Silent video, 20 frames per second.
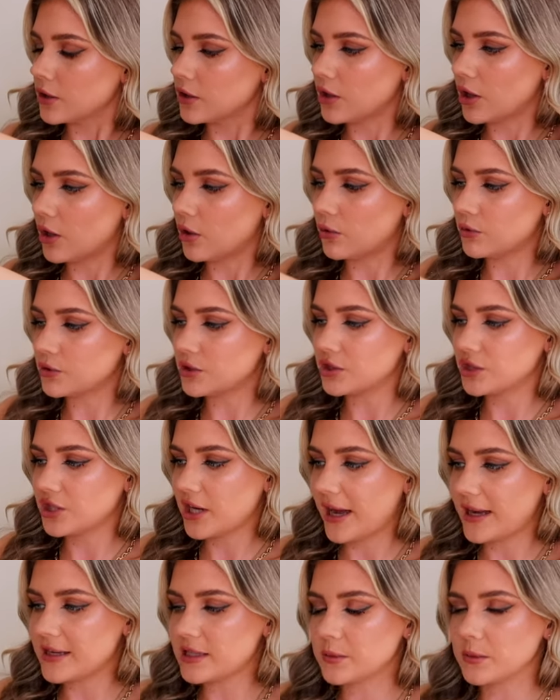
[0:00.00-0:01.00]
gold
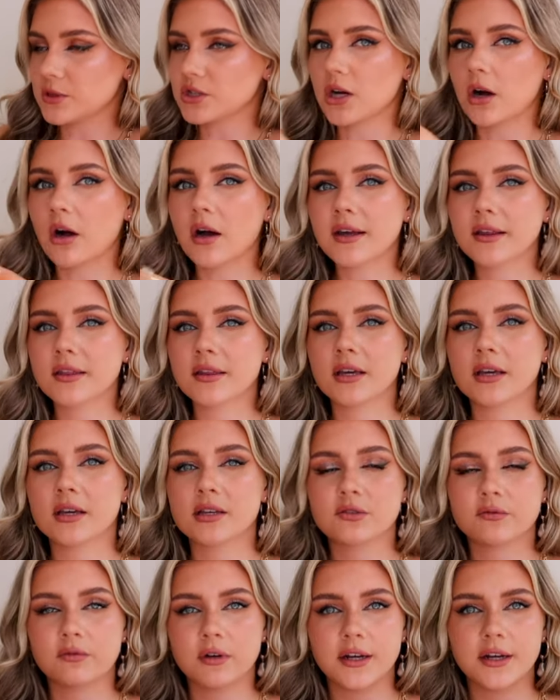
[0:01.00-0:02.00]
chains, which I think
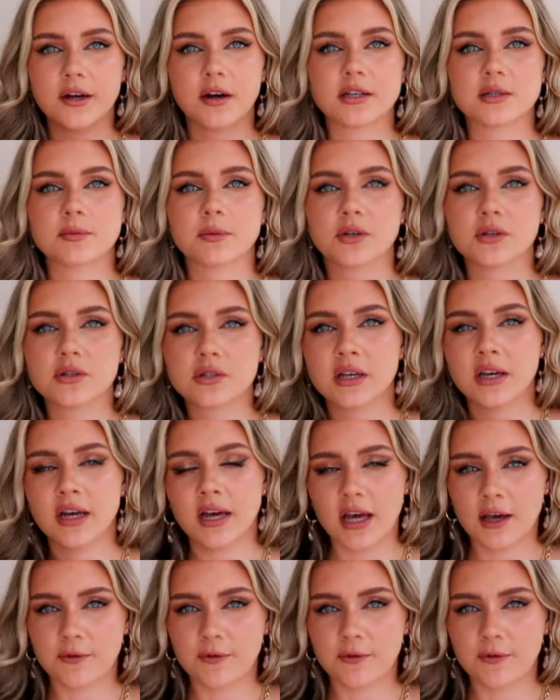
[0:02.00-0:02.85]
is really nice because if